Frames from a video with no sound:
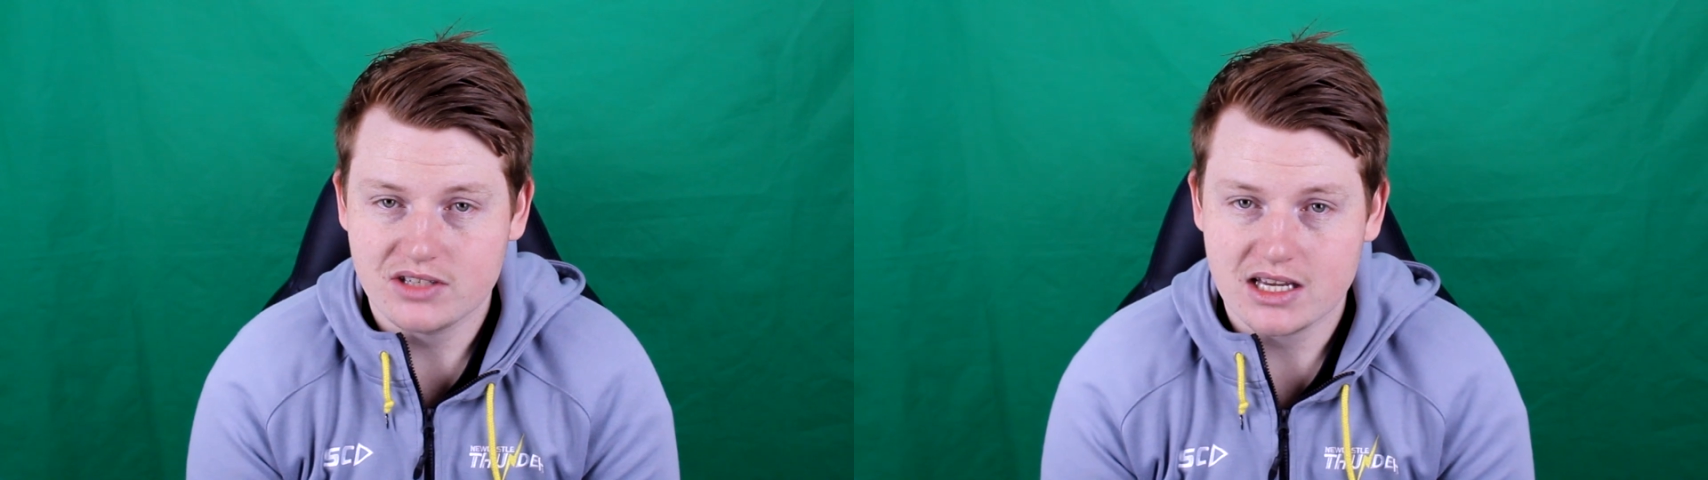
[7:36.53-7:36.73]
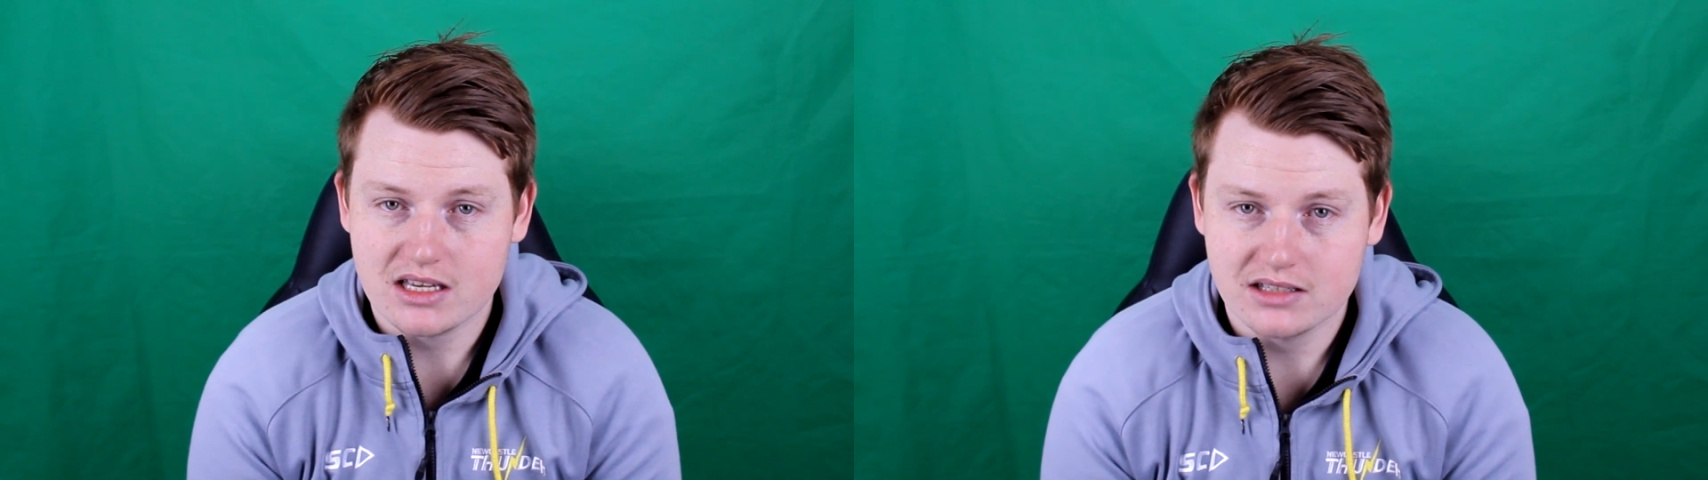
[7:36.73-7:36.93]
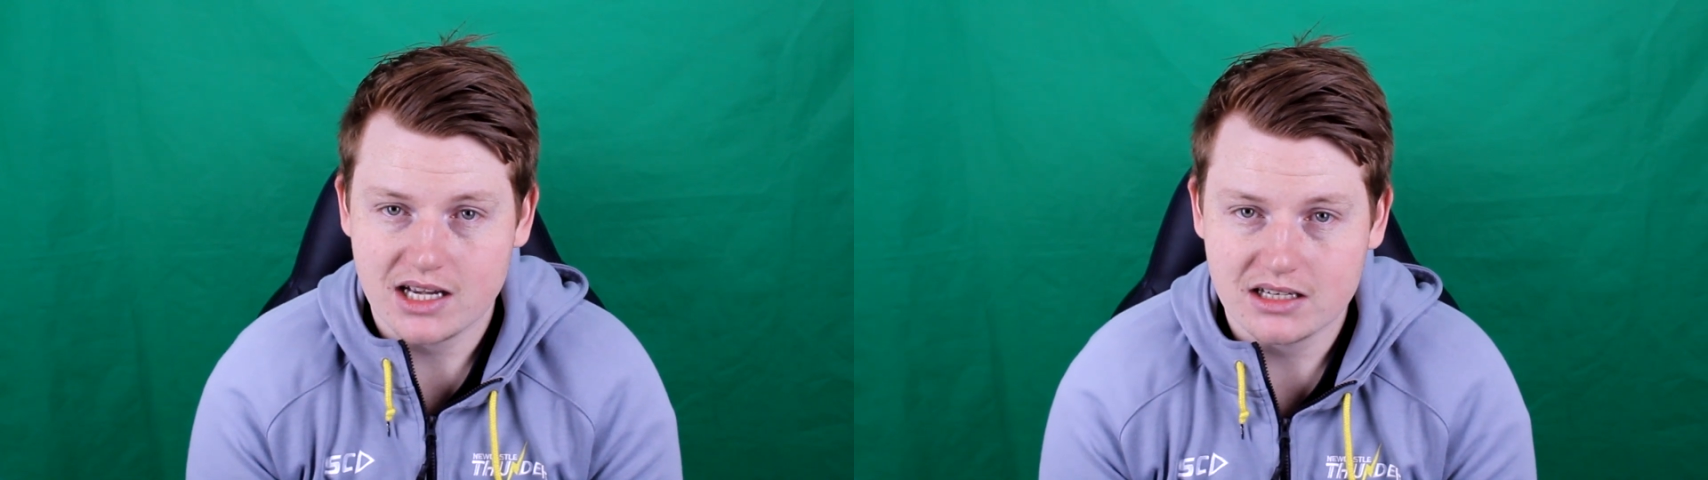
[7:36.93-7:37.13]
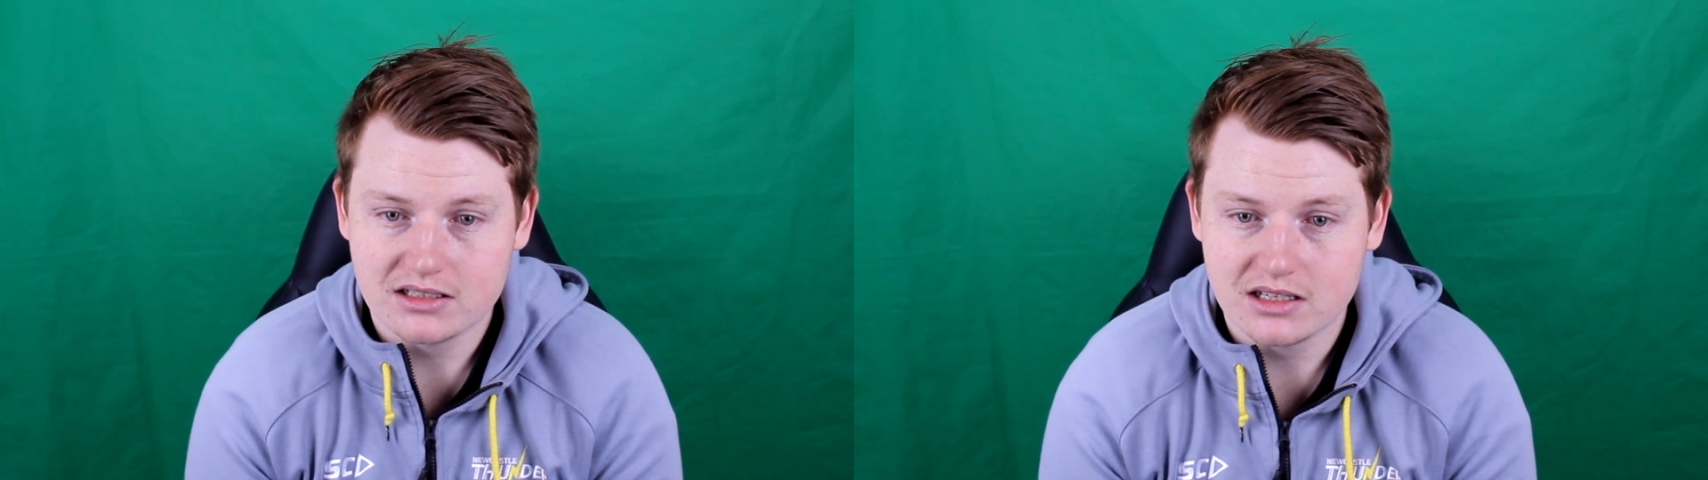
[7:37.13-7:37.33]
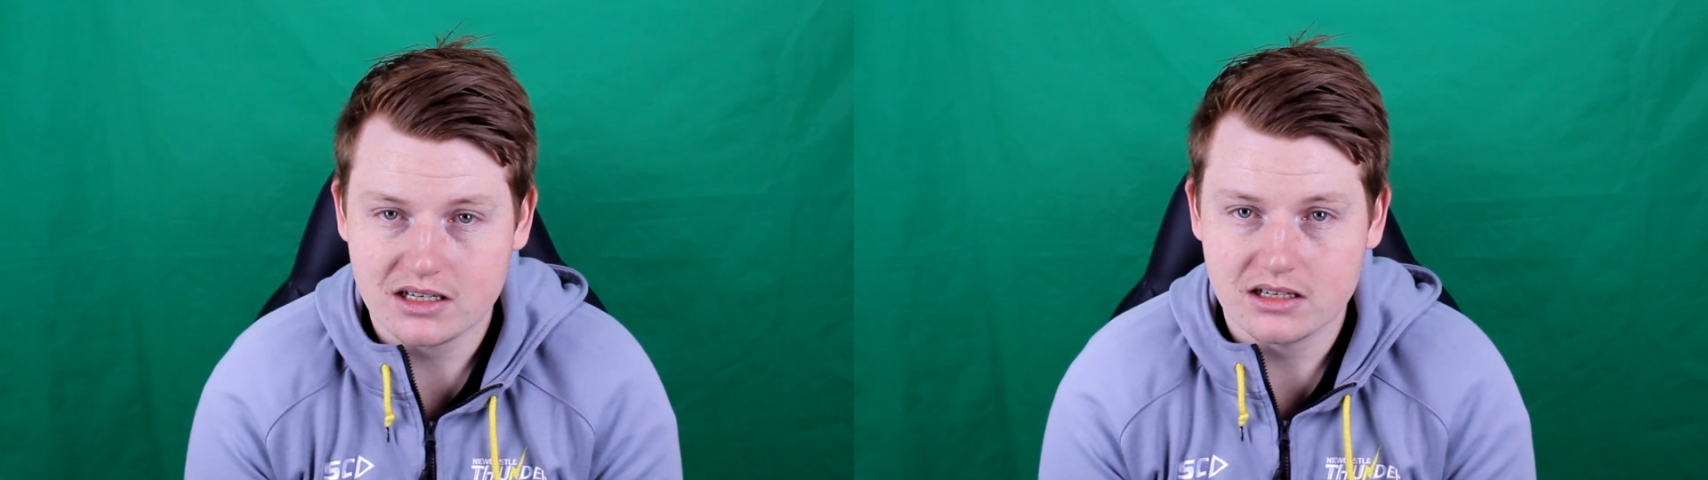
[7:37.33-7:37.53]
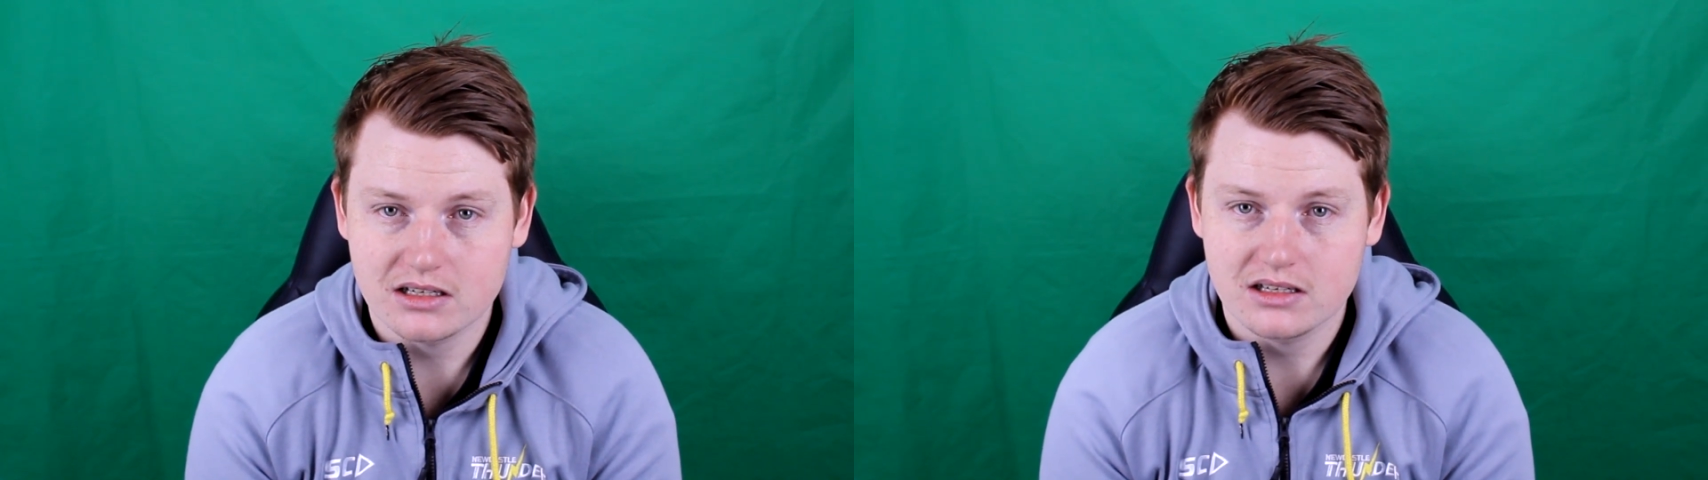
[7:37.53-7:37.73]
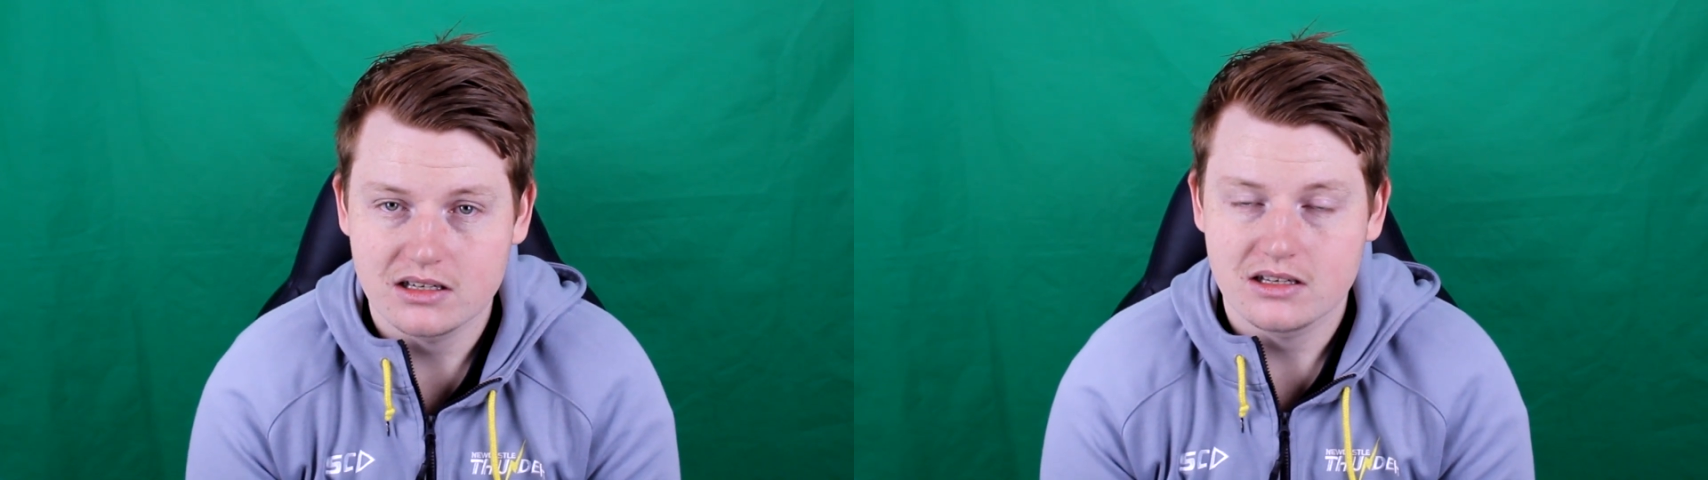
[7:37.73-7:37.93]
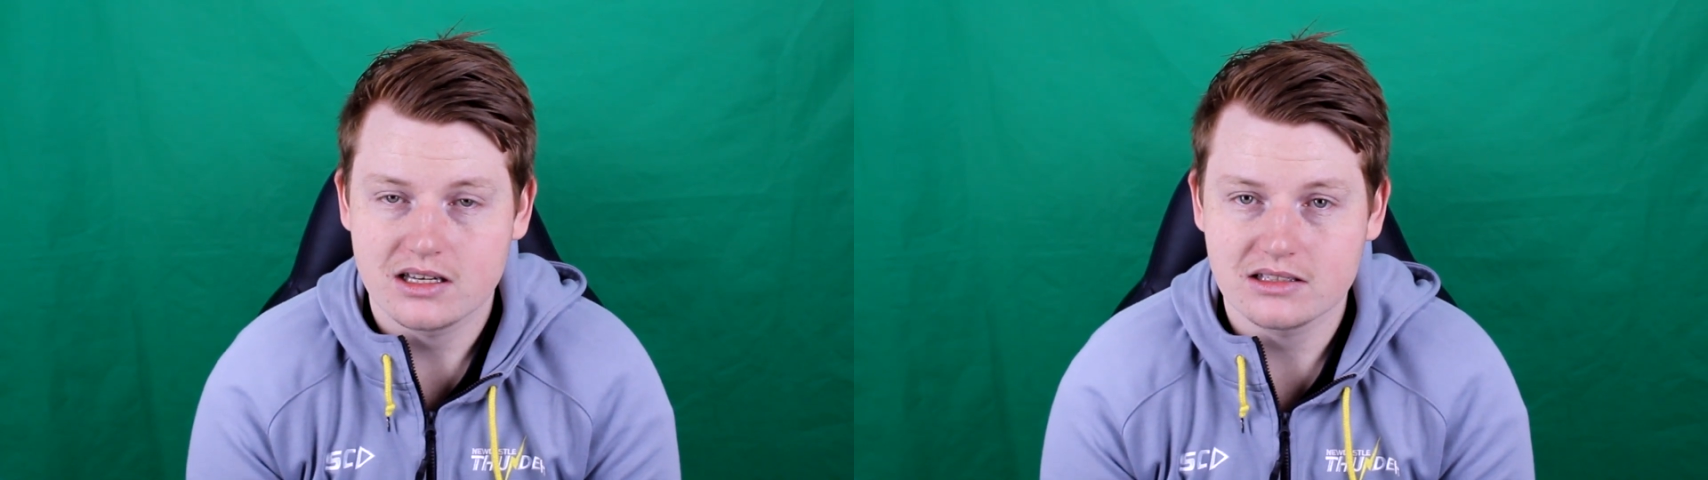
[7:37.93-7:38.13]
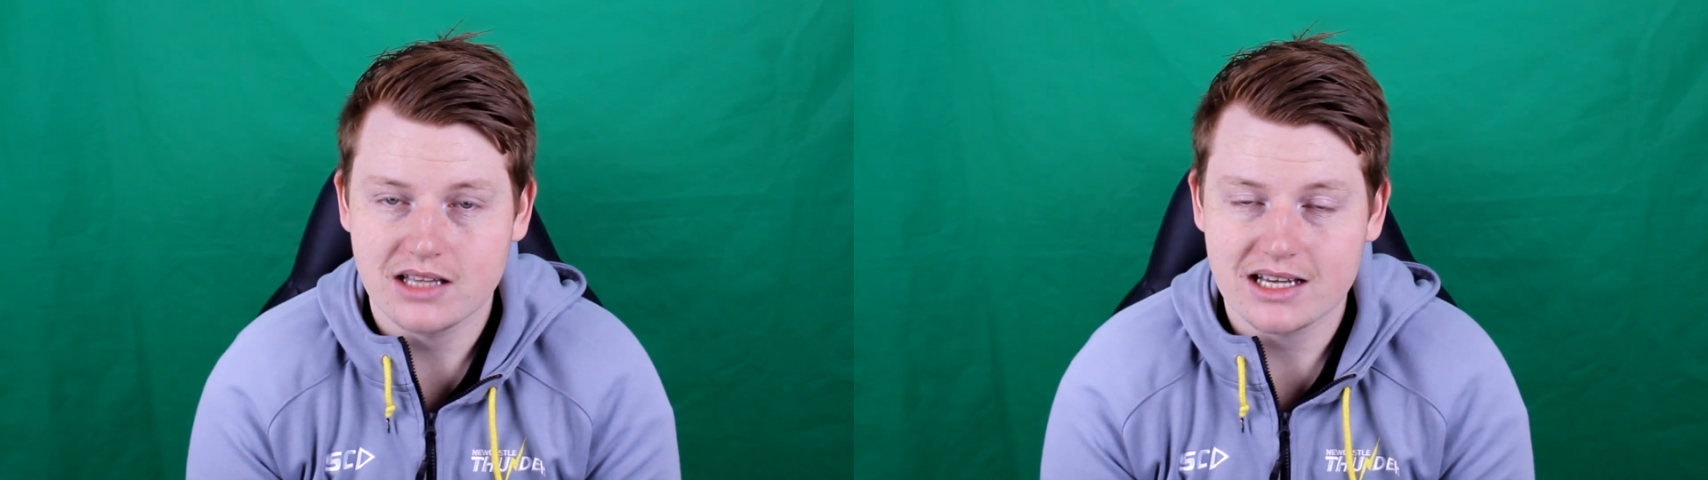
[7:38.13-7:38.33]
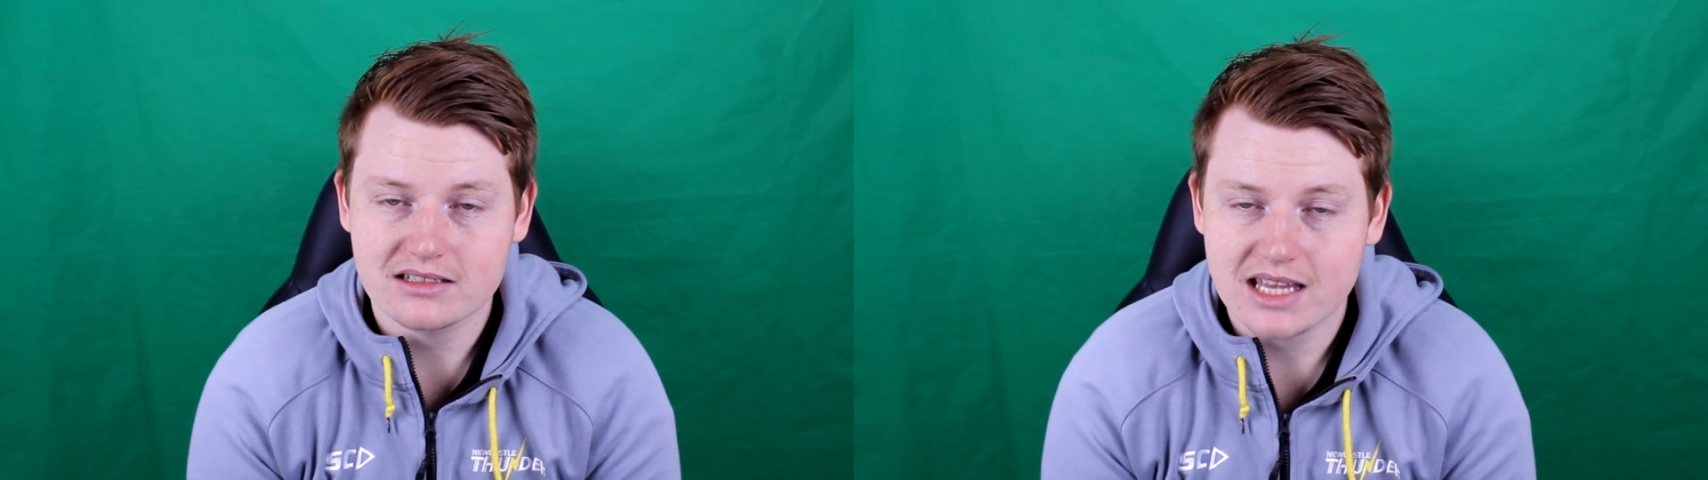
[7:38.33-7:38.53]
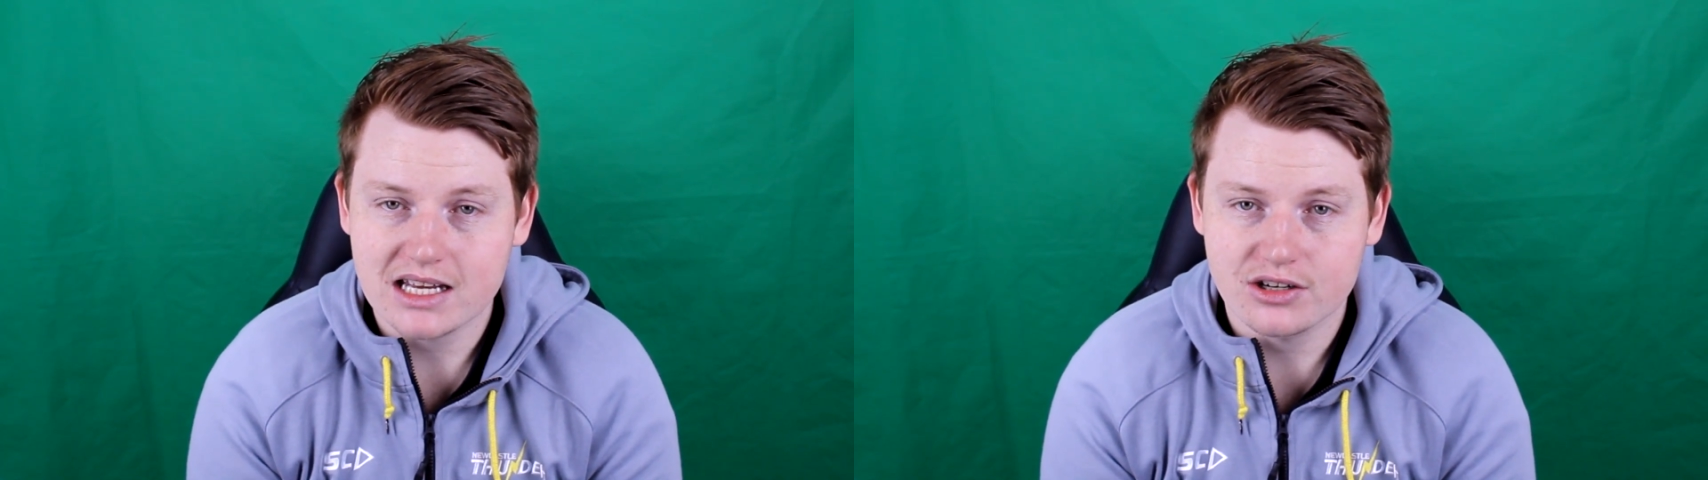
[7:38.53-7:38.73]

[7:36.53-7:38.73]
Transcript: take his last stand